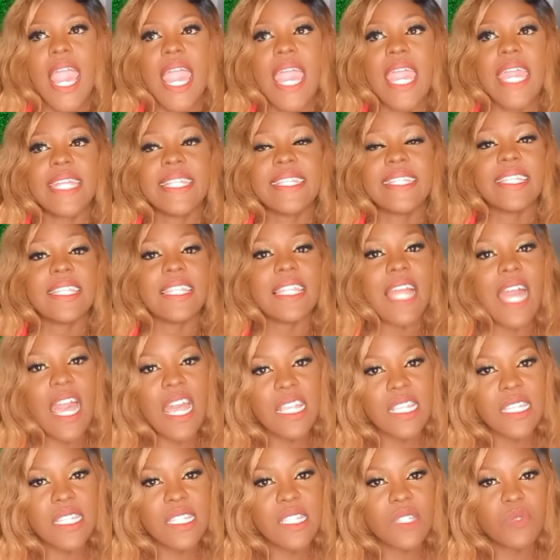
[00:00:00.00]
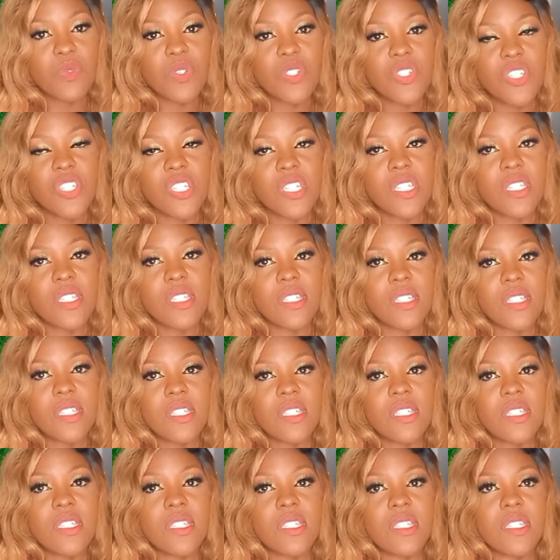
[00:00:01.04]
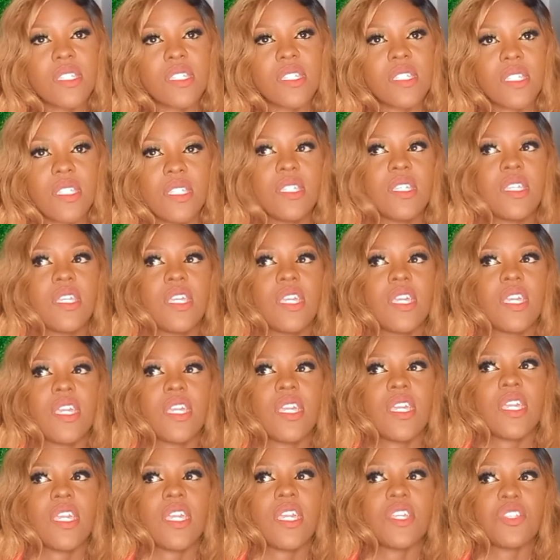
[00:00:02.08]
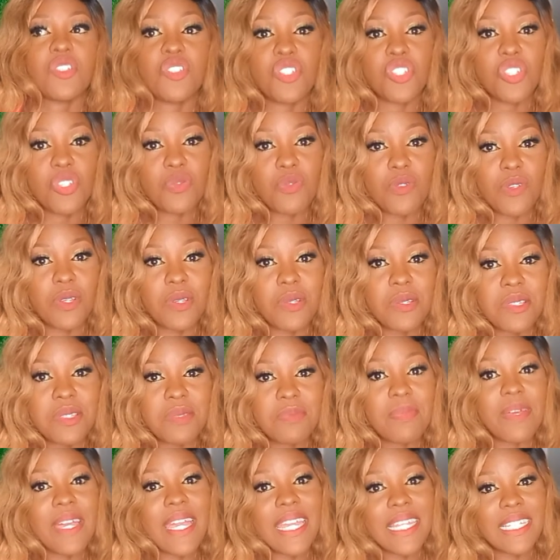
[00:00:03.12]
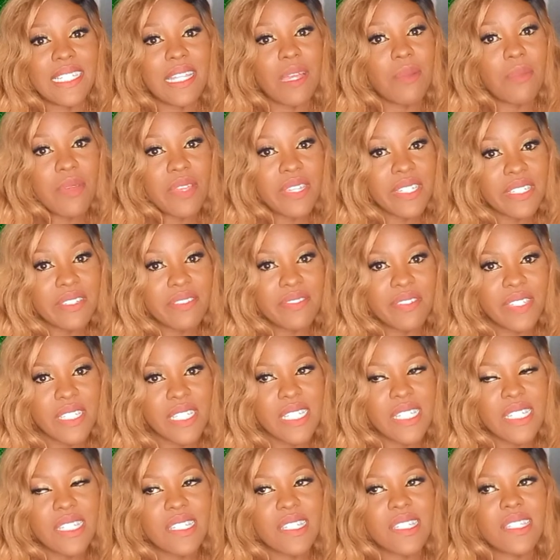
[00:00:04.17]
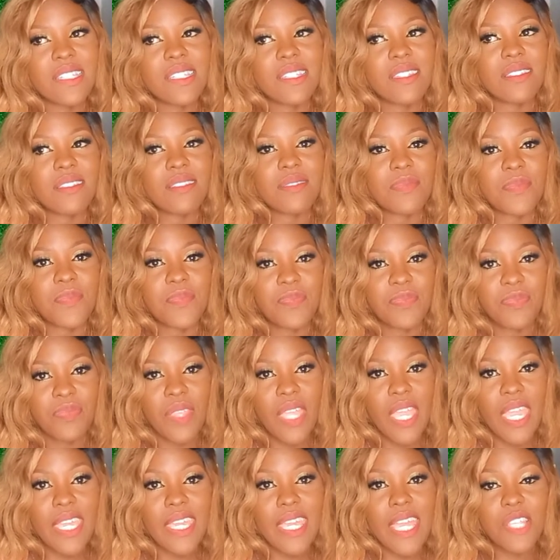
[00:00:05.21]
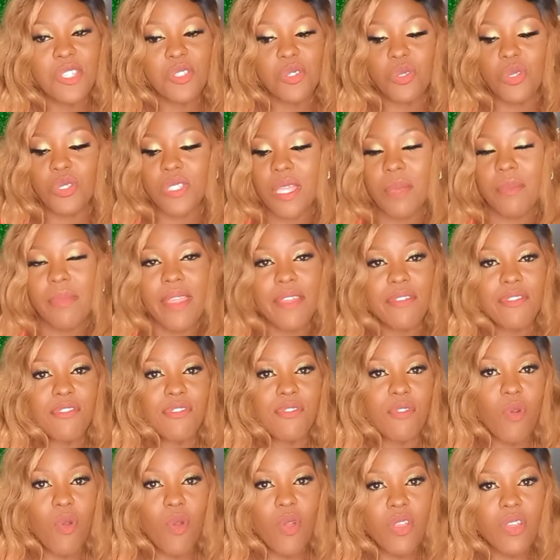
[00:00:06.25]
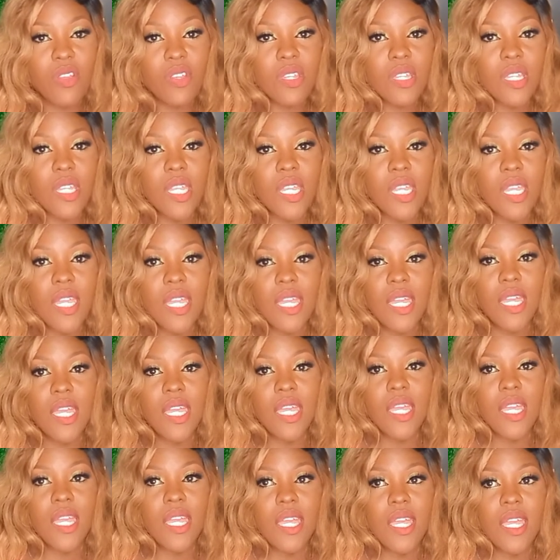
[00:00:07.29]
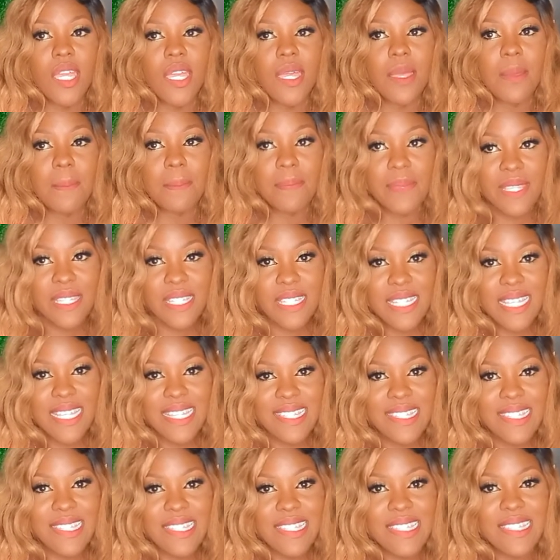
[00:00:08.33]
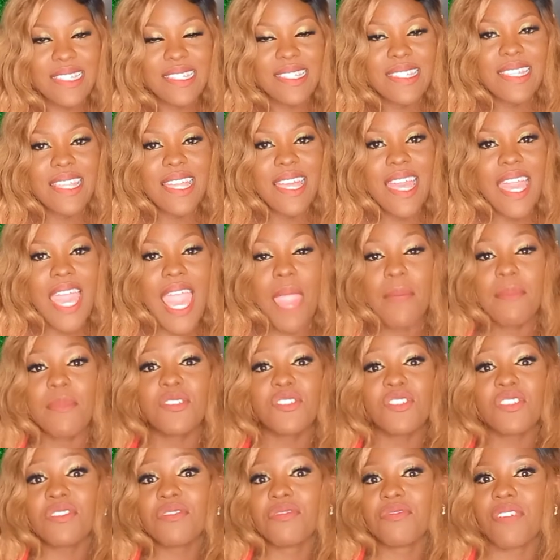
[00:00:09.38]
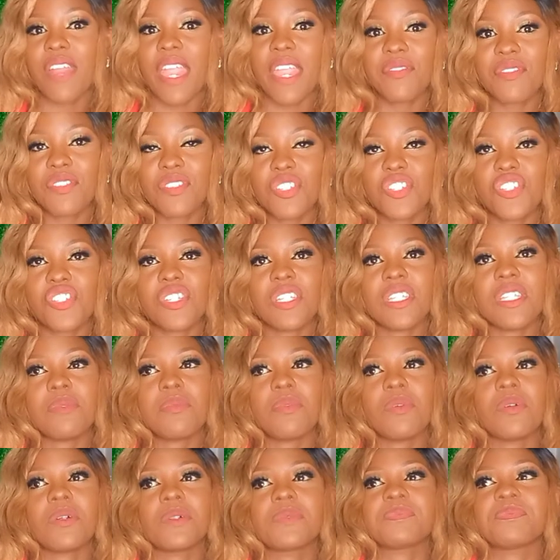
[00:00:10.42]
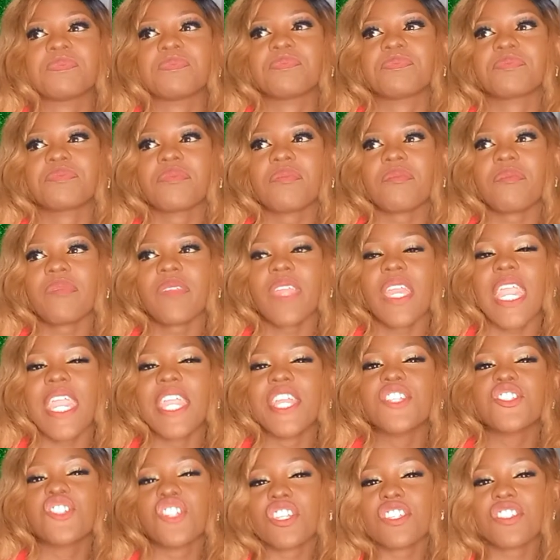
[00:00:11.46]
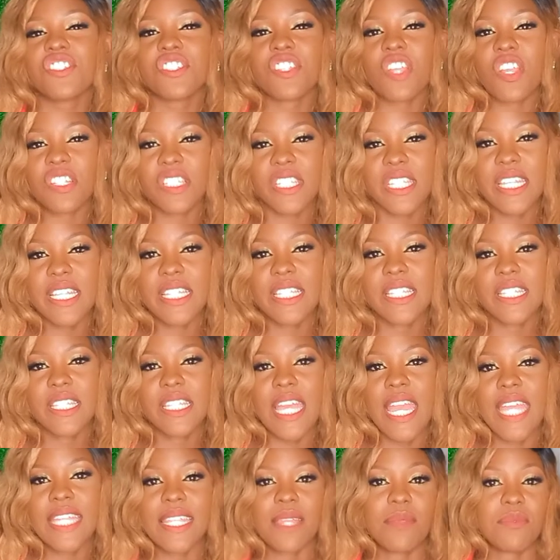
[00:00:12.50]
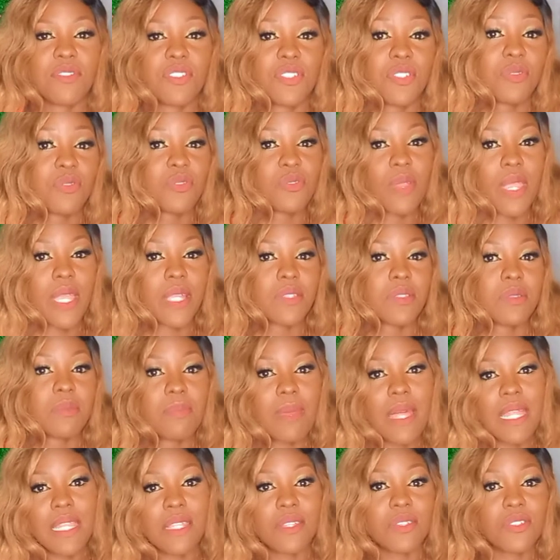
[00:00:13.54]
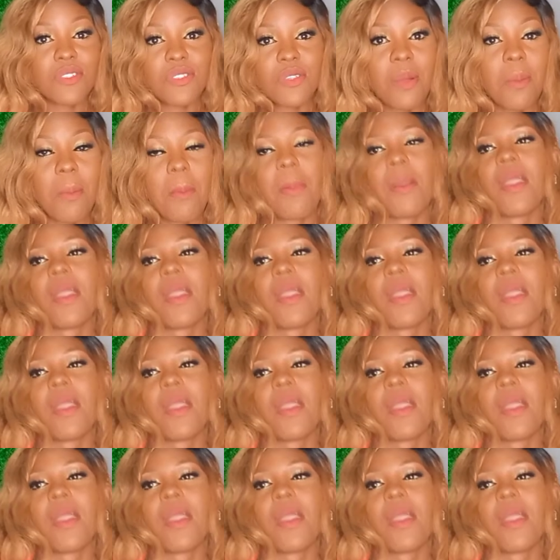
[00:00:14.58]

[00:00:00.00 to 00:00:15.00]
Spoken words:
and the last, which is Interiors by Larmani Fits. Yeah, so those are my 4 businesses. I mentioned 5 initially, but it just started and I'm still trying to balance up.